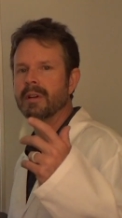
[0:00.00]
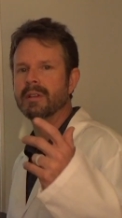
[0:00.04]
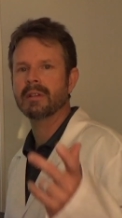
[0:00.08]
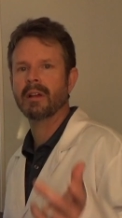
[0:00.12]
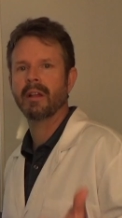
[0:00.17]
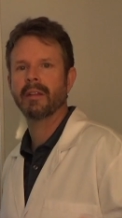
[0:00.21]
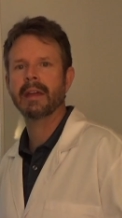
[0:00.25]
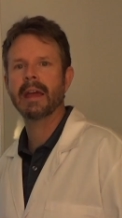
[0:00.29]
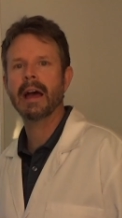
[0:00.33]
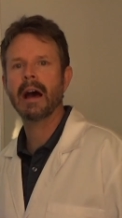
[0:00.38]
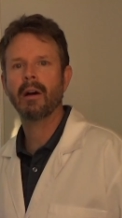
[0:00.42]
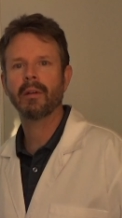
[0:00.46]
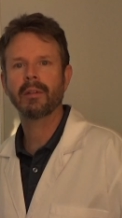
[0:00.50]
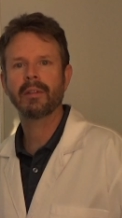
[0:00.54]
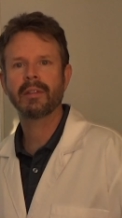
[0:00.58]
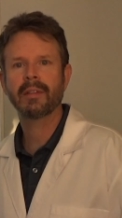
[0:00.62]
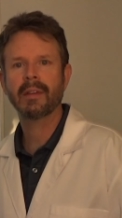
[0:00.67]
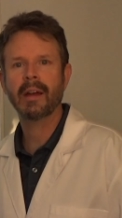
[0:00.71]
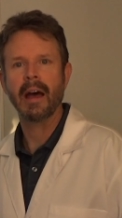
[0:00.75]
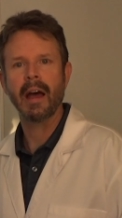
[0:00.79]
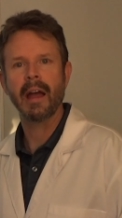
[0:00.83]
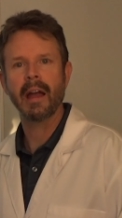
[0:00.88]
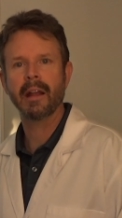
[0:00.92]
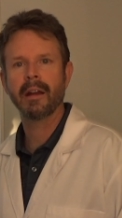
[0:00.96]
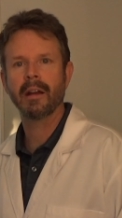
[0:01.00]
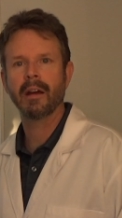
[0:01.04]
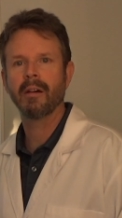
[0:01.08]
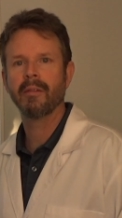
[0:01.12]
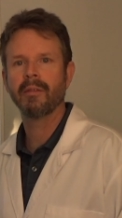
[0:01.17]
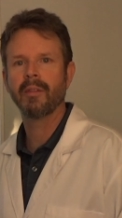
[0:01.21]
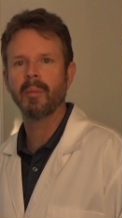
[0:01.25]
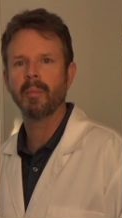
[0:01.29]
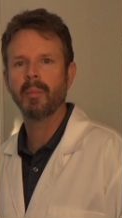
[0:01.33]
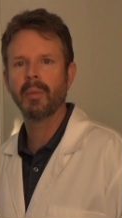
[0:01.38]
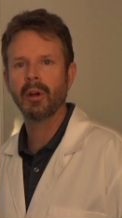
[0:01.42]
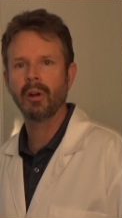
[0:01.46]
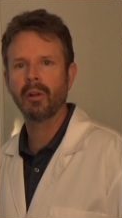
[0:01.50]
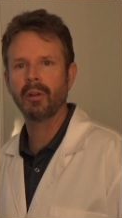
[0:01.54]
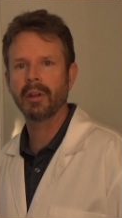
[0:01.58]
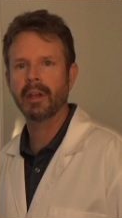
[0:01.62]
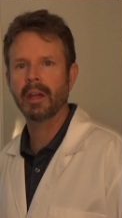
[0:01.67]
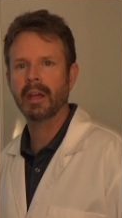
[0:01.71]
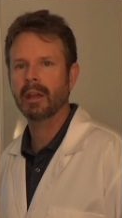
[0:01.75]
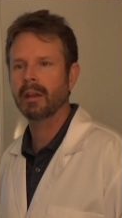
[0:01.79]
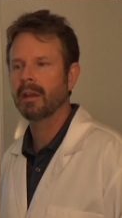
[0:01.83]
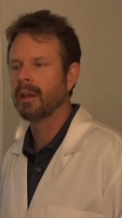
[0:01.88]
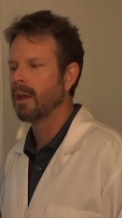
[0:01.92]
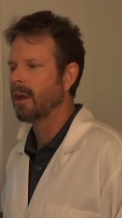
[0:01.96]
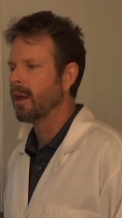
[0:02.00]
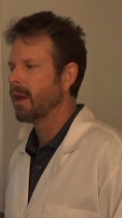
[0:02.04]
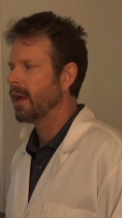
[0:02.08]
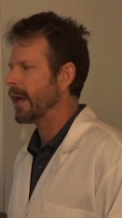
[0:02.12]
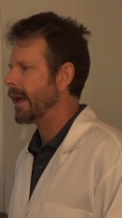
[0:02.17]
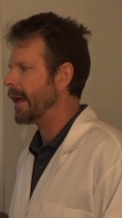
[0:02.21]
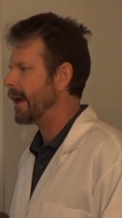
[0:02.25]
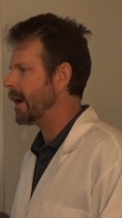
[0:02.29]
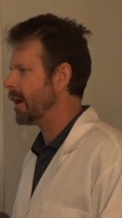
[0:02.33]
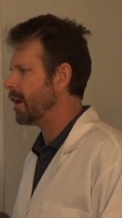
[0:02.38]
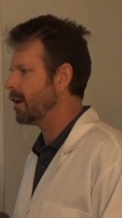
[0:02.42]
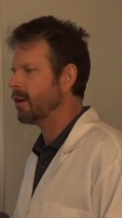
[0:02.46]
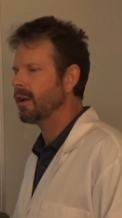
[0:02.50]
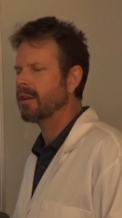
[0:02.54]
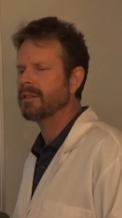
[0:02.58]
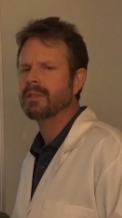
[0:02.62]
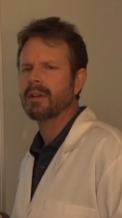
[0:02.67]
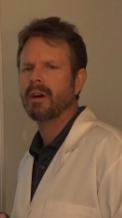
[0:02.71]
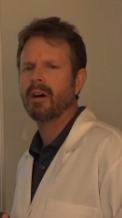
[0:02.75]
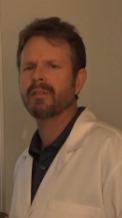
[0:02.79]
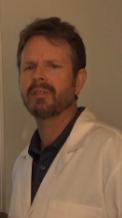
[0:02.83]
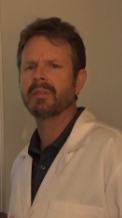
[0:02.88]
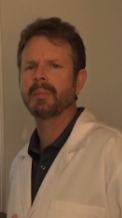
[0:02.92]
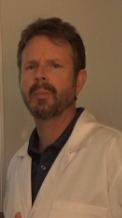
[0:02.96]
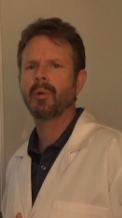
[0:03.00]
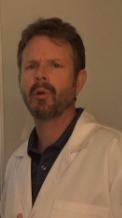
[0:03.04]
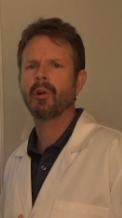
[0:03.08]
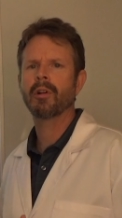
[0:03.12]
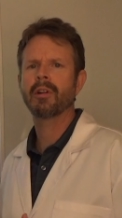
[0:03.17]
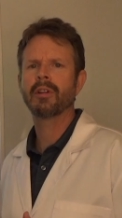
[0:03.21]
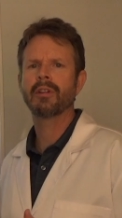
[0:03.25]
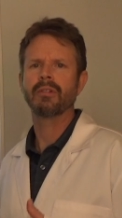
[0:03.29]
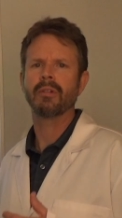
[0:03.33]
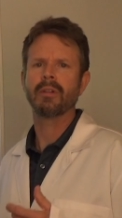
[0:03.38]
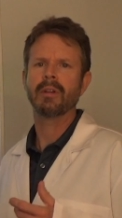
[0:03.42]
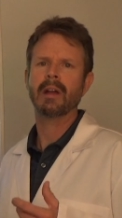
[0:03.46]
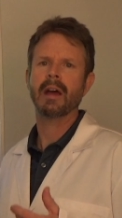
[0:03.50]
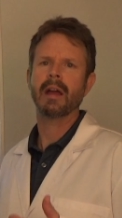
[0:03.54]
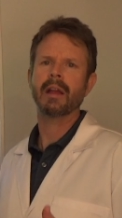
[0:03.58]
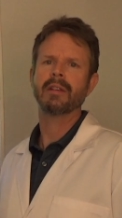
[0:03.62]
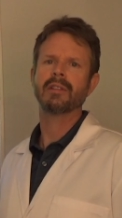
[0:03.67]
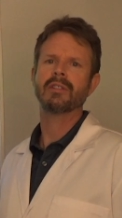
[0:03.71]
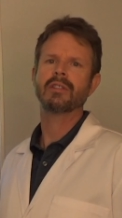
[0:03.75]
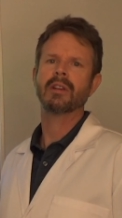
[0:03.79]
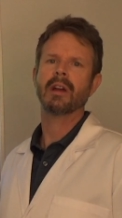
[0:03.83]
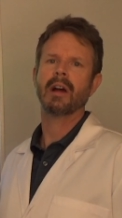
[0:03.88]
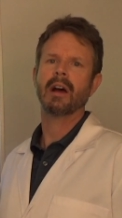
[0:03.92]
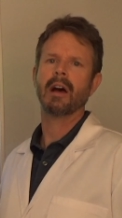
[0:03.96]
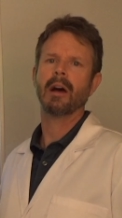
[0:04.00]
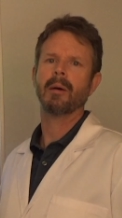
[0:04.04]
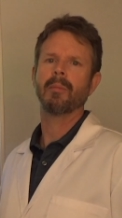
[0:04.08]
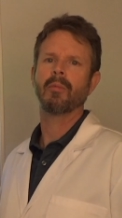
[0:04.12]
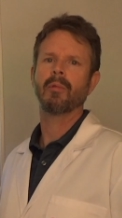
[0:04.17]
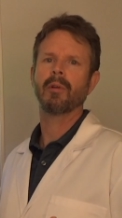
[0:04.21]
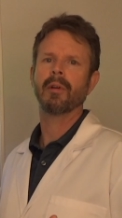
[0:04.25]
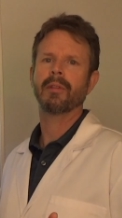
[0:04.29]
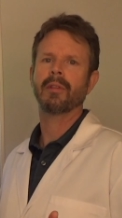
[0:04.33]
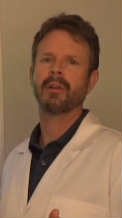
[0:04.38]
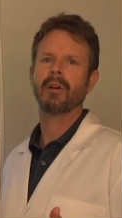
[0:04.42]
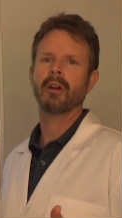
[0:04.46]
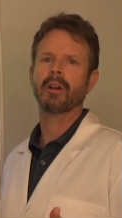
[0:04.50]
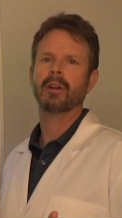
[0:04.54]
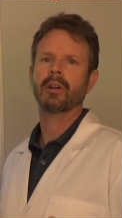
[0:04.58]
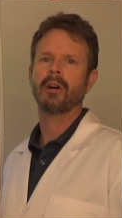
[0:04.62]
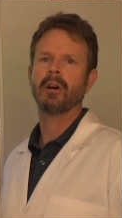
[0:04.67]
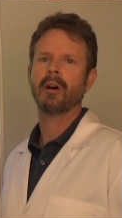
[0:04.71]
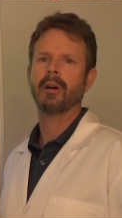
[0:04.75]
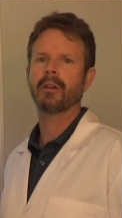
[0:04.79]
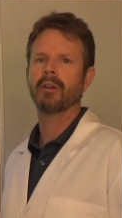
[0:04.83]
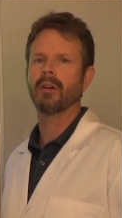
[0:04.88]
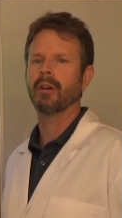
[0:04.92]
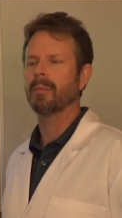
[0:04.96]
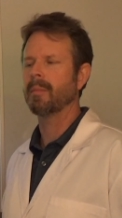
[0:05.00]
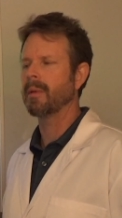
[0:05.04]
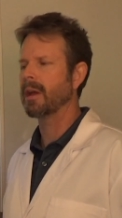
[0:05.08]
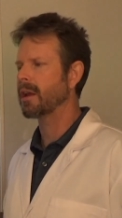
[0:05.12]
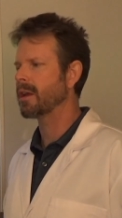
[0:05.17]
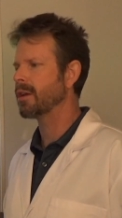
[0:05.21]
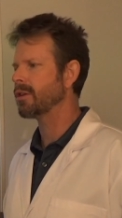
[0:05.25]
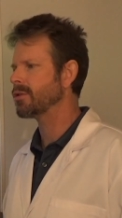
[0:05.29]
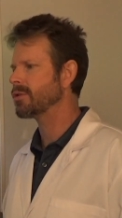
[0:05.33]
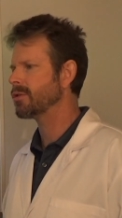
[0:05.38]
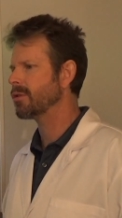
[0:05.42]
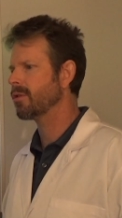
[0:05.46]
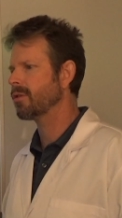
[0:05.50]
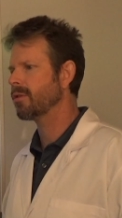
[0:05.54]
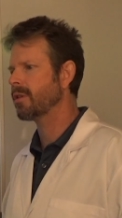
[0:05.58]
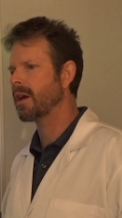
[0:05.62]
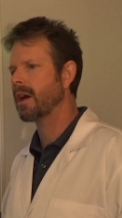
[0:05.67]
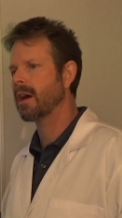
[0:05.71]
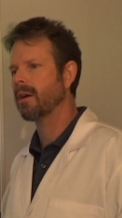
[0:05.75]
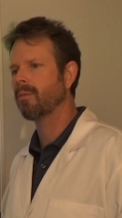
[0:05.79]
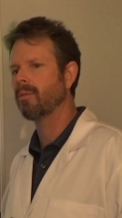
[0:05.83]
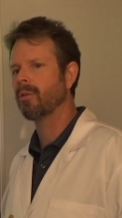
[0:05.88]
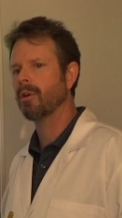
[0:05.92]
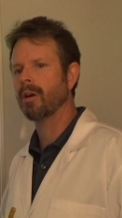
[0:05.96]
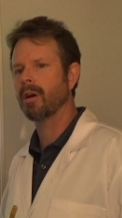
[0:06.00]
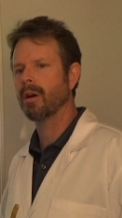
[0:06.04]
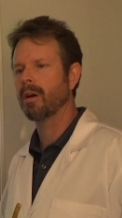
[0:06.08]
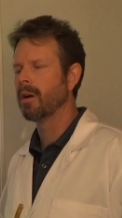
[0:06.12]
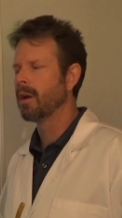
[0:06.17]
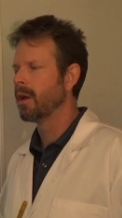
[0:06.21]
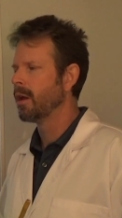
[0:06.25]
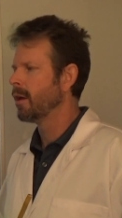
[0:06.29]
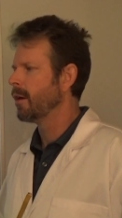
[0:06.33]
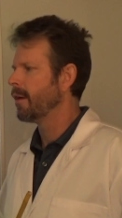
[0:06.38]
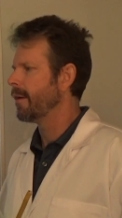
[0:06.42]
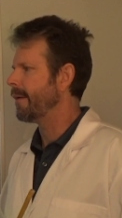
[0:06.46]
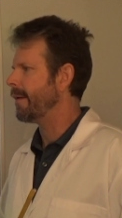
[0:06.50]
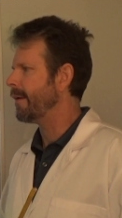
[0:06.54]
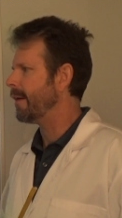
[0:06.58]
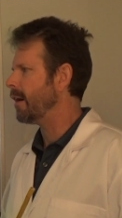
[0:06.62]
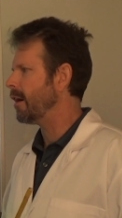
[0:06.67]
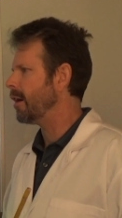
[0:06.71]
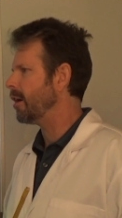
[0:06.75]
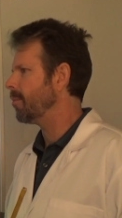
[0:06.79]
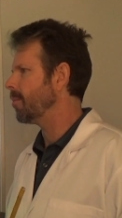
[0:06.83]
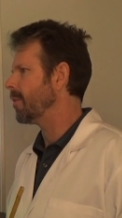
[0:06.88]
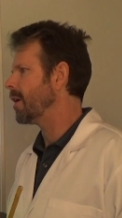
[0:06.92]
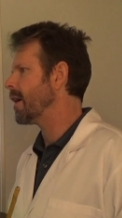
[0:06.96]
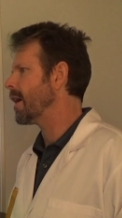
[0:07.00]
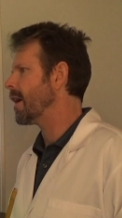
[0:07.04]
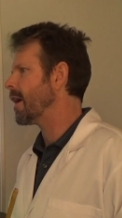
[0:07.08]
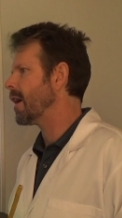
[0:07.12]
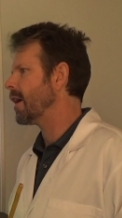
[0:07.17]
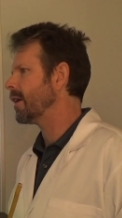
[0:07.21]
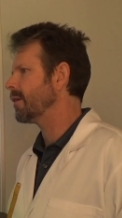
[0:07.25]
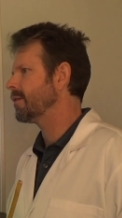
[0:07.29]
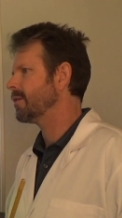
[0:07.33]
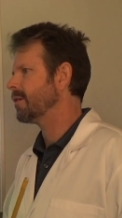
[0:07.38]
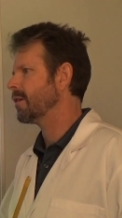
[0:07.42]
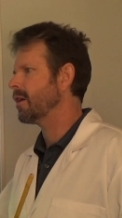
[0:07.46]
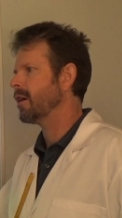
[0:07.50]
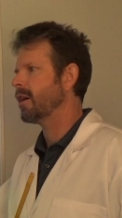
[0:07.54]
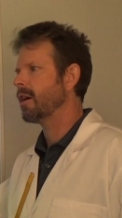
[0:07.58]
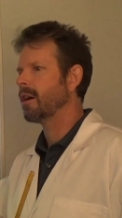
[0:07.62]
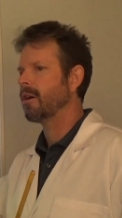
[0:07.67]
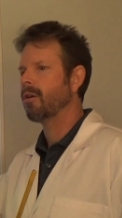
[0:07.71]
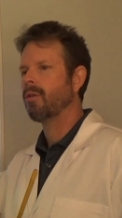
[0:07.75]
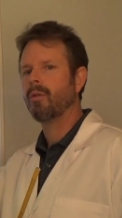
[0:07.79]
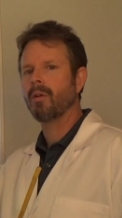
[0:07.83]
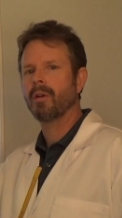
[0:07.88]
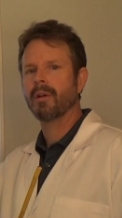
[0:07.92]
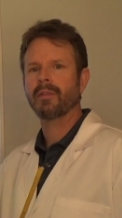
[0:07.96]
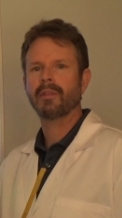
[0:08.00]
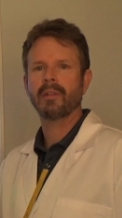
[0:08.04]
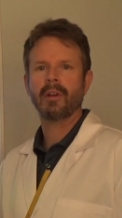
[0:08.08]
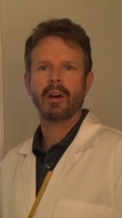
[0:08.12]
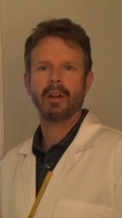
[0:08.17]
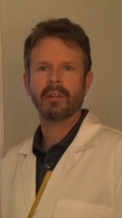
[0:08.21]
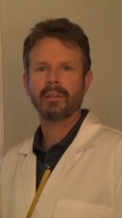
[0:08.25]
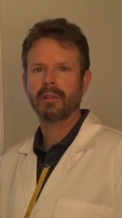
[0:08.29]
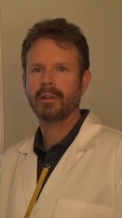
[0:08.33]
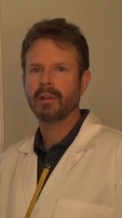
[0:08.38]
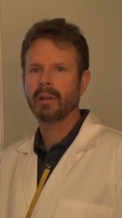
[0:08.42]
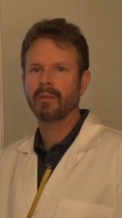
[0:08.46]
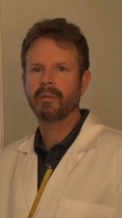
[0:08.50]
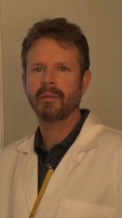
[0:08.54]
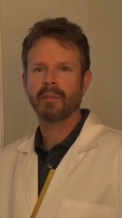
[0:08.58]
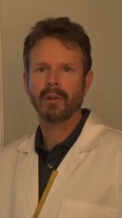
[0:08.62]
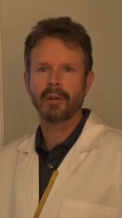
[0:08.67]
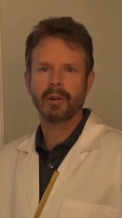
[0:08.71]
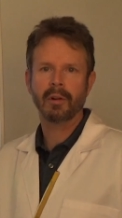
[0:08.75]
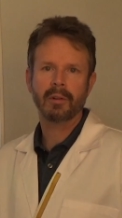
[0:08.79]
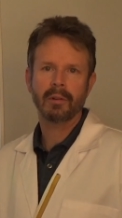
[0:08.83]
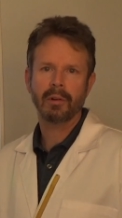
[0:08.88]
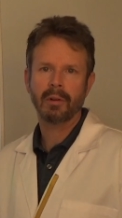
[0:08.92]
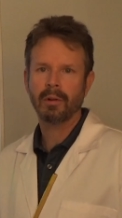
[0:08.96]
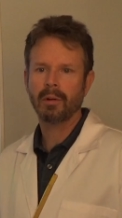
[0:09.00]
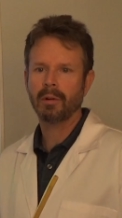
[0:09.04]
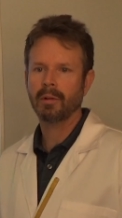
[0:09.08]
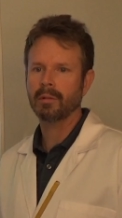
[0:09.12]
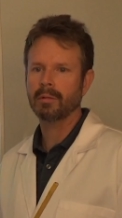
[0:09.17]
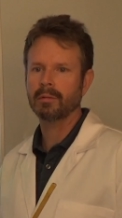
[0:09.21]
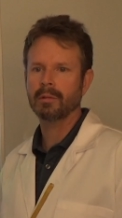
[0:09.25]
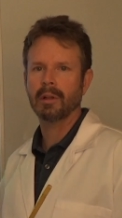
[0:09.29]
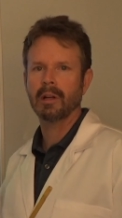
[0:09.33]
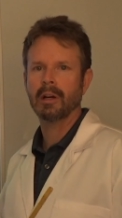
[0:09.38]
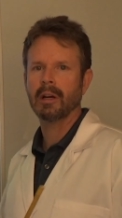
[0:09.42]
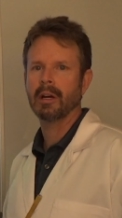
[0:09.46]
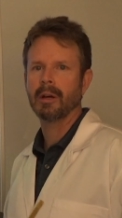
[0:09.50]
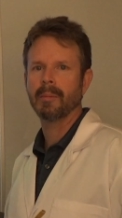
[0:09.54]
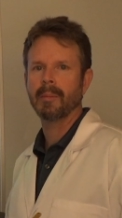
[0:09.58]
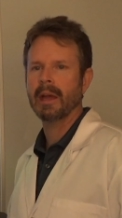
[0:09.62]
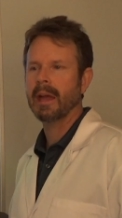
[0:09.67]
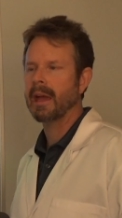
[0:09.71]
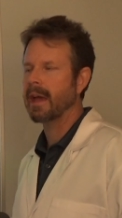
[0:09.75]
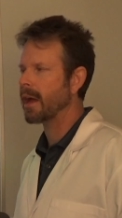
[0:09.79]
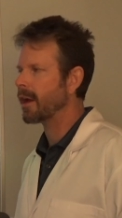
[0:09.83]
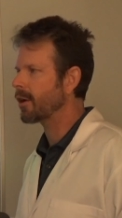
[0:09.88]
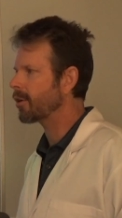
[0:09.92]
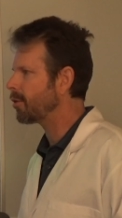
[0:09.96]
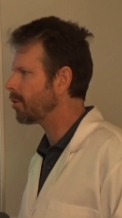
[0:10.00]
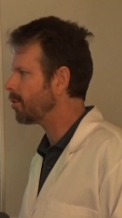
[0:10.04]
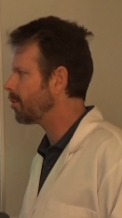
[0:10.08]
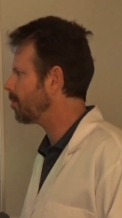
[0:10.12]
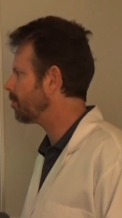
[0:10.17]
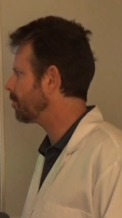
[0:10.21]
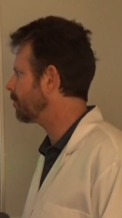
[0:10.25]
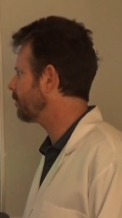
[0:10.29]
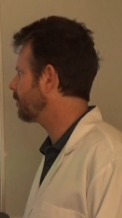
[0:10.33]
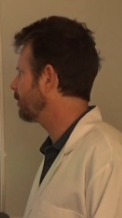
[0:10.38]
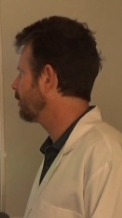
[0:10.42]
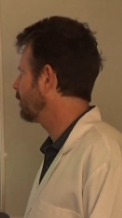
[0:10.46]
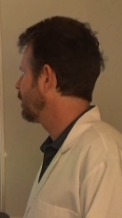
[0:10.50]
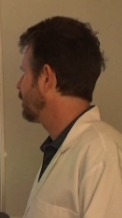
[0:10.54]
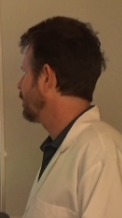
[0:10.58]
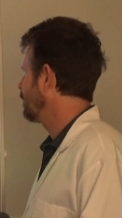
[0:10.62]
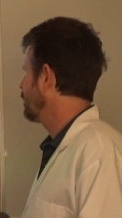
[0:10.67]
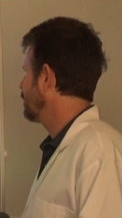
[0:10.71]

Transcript: is on the outside of the building and it's always important to do a nice job with our conduit, making sure that we're um, at uh, horizontal and vertical um, angles